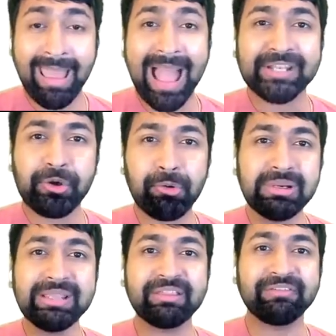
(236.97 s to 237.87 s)
And
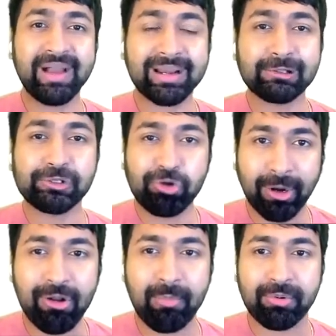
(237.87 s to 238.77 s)
only the final
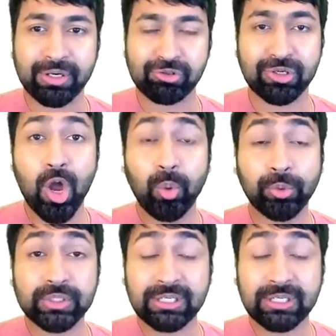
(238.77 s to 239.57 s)
join operation would